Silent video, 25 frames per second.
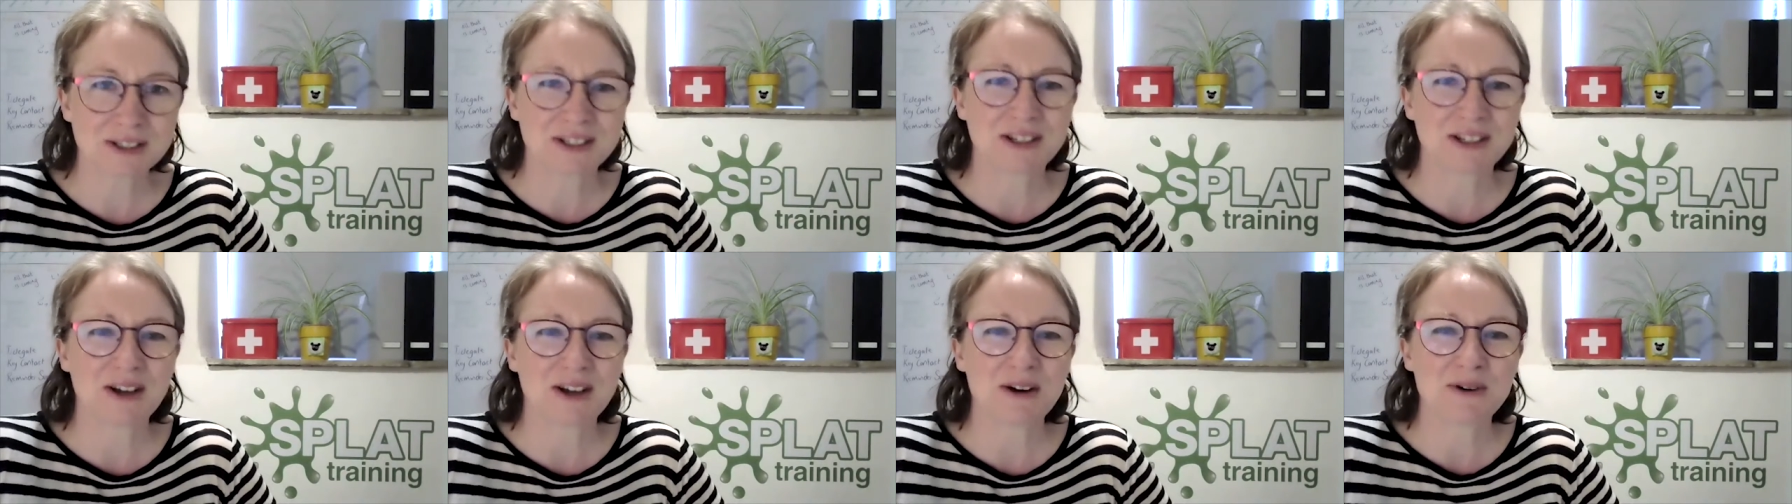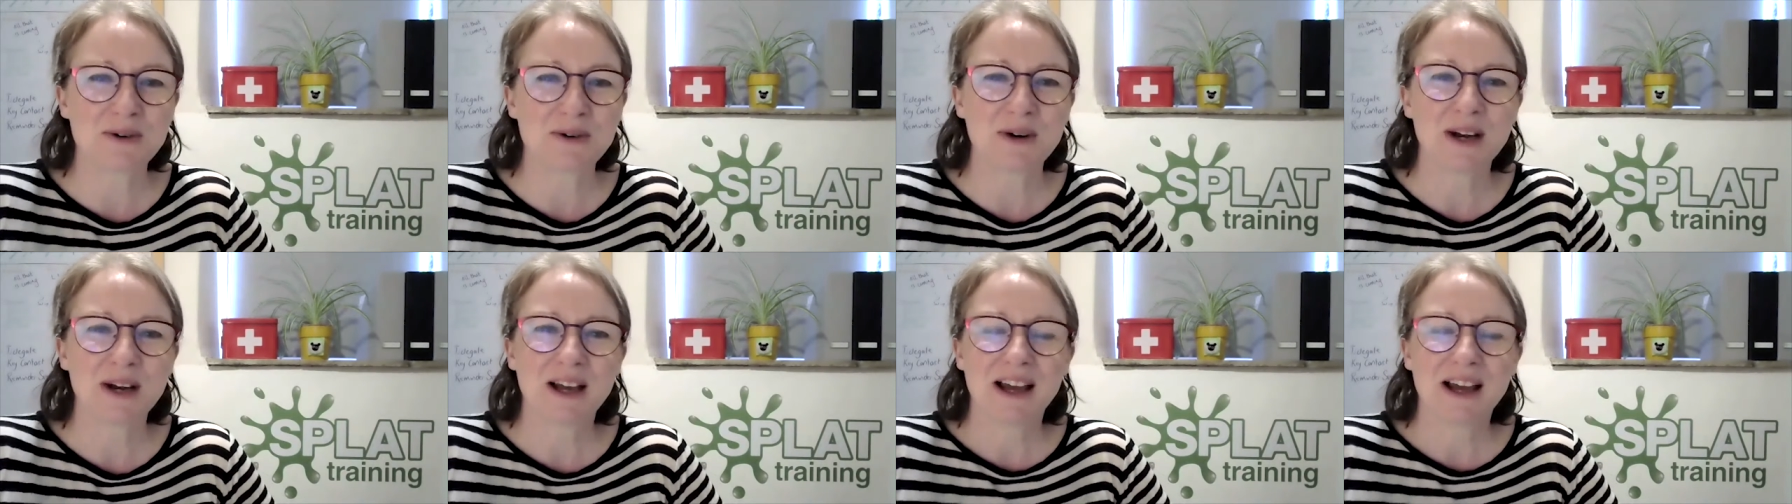
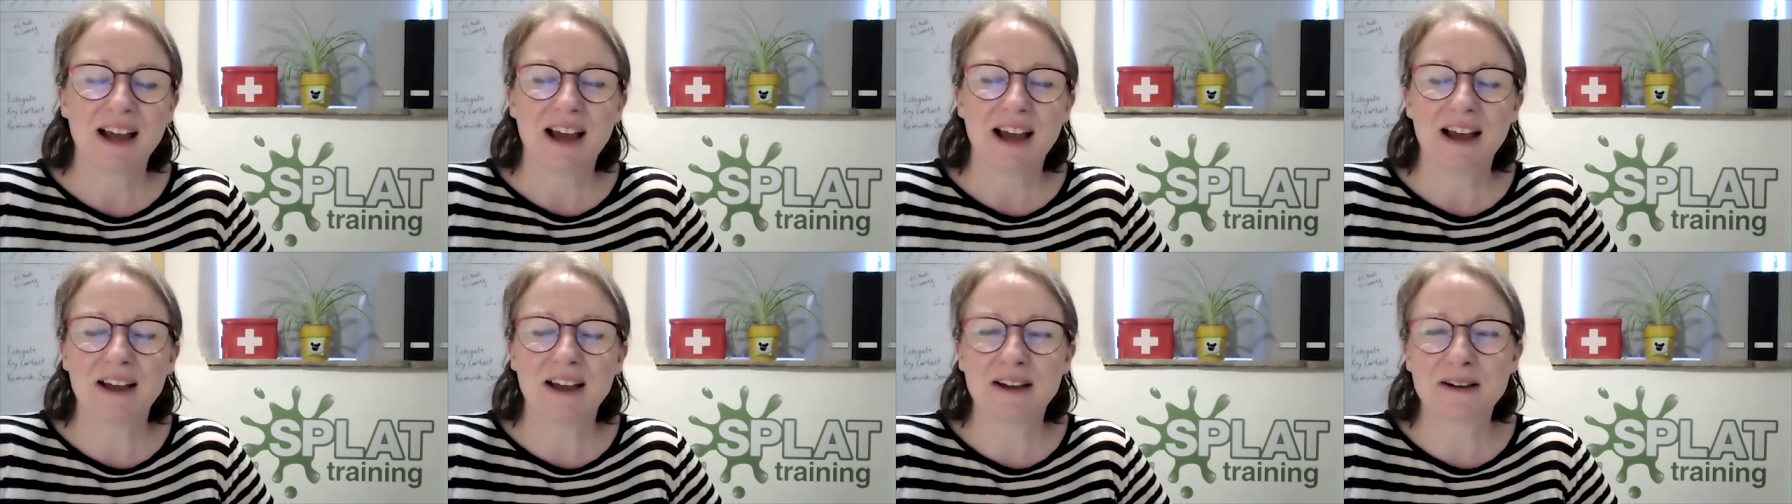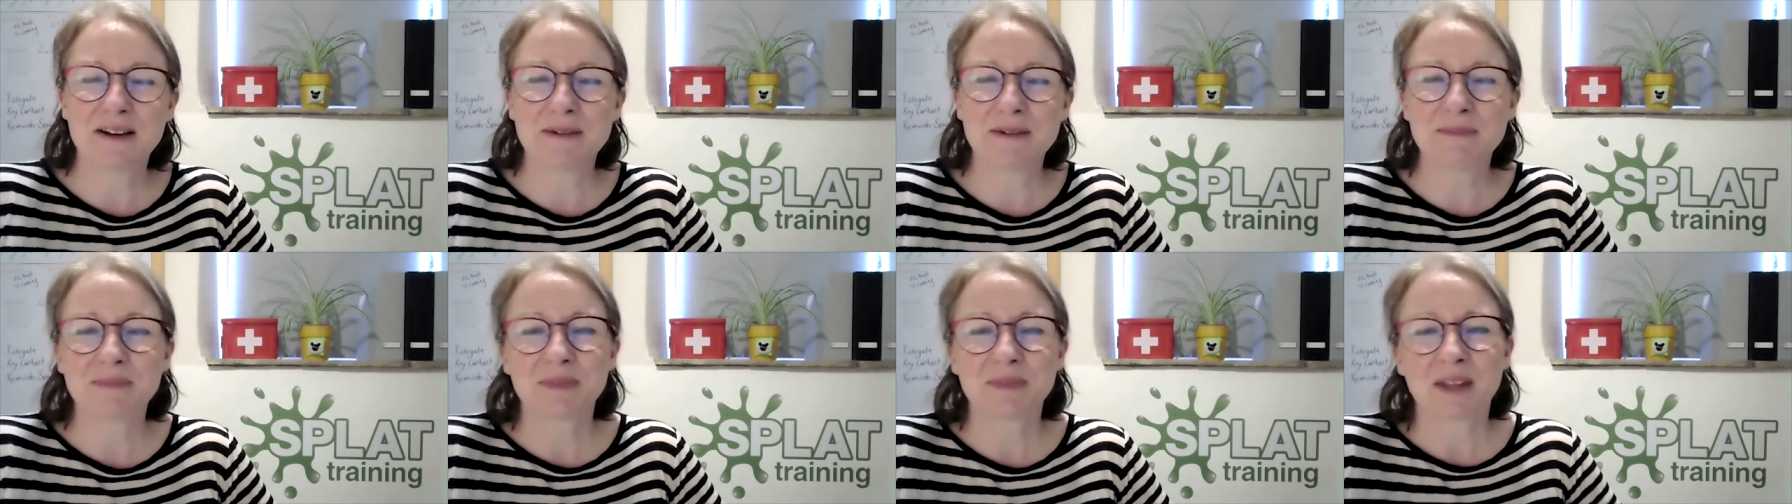So
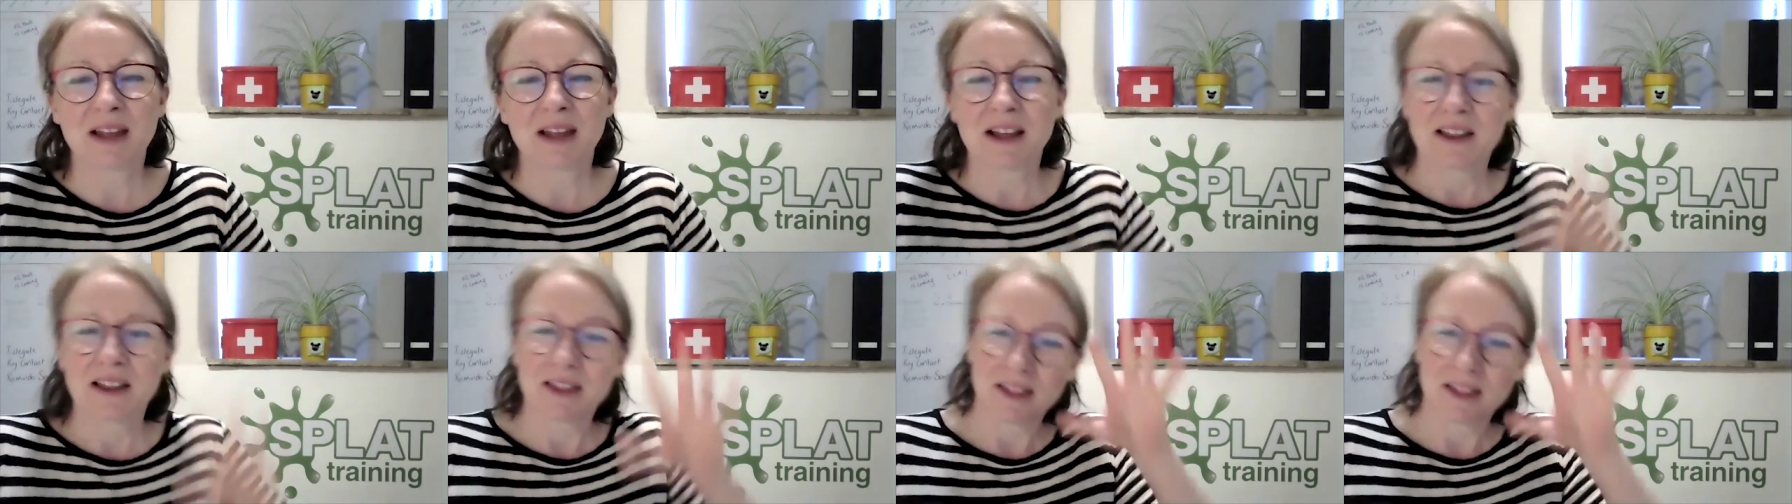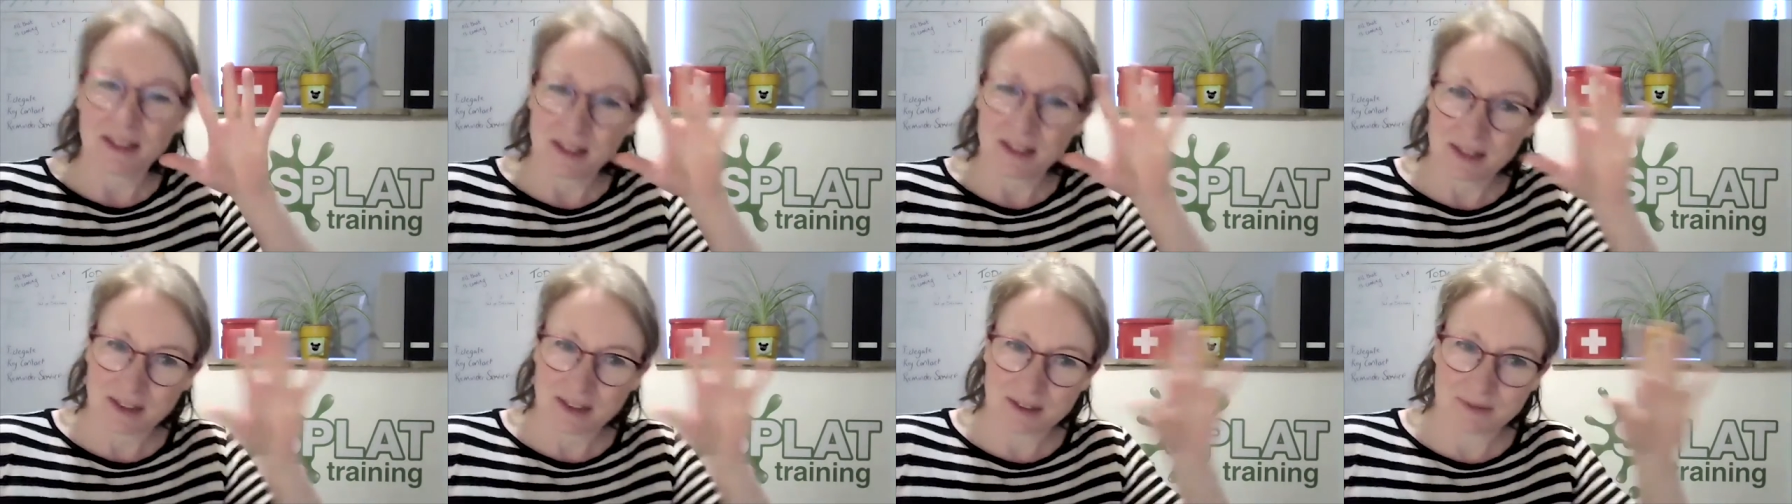
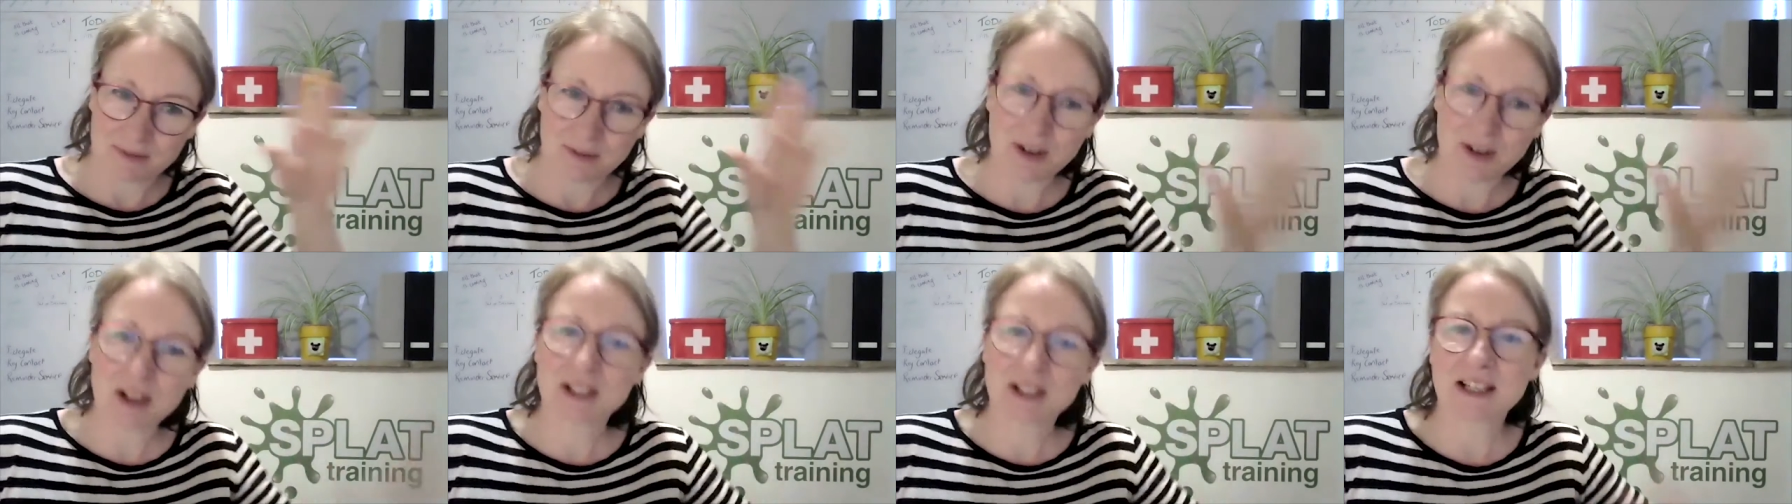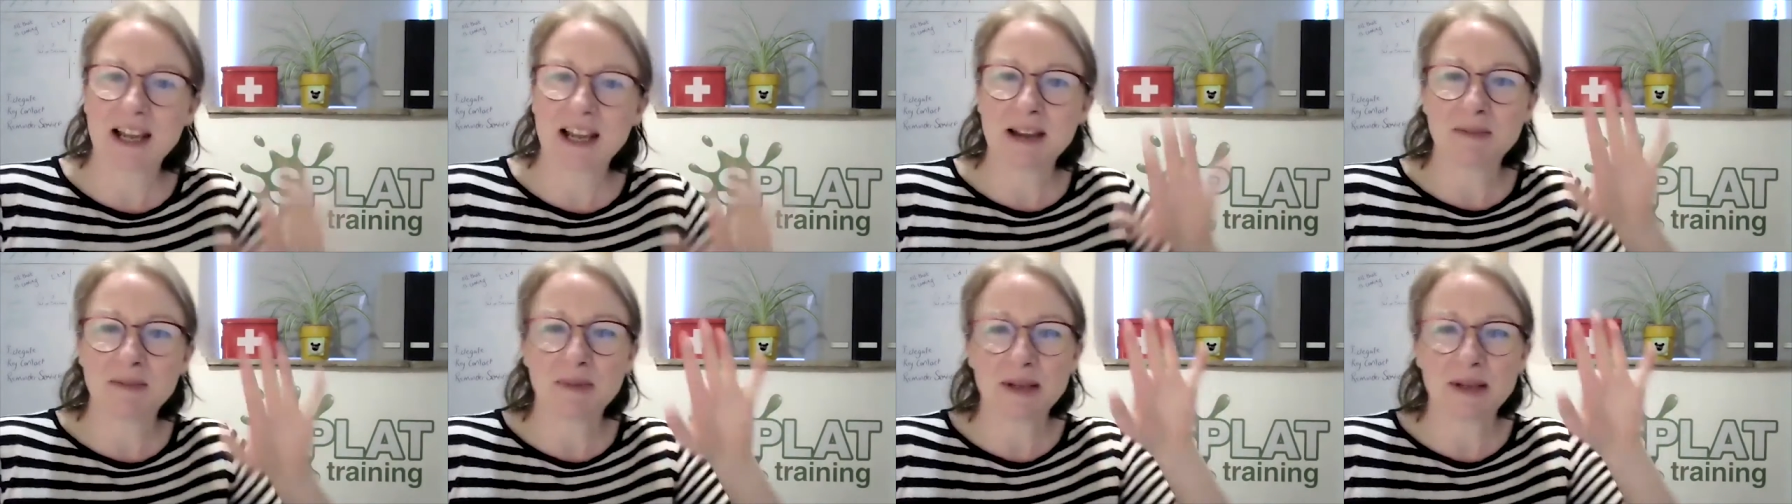the first
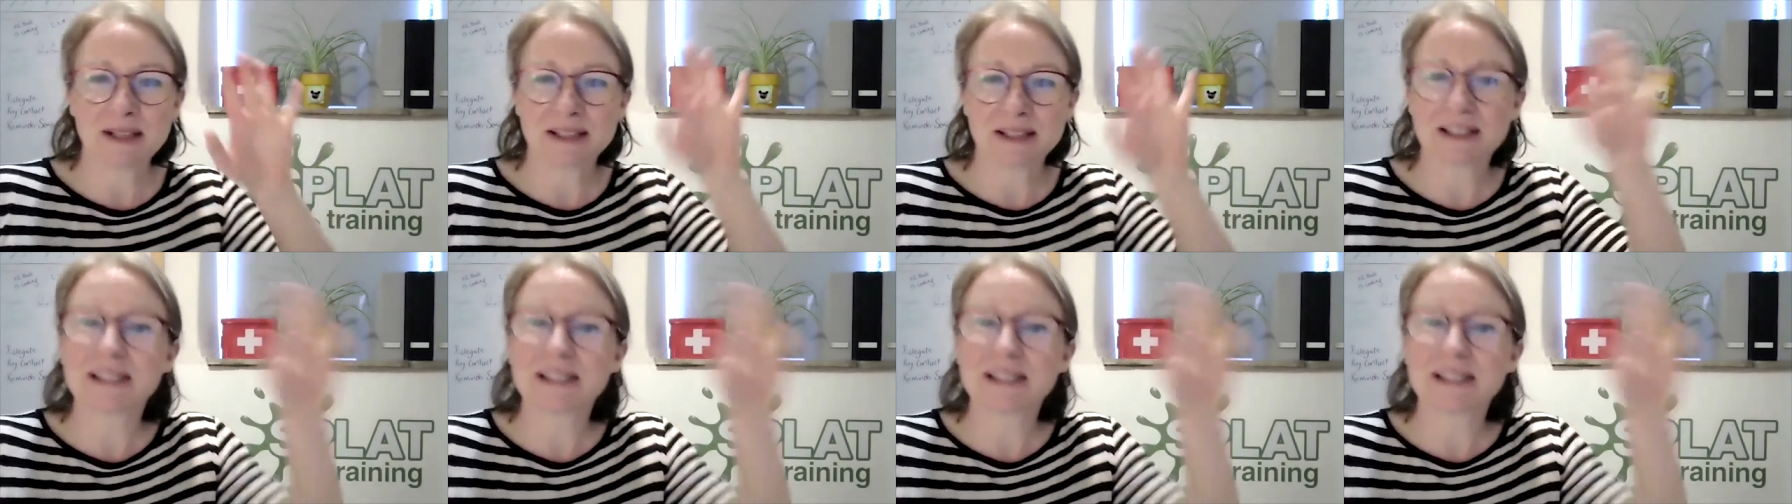aid bit is the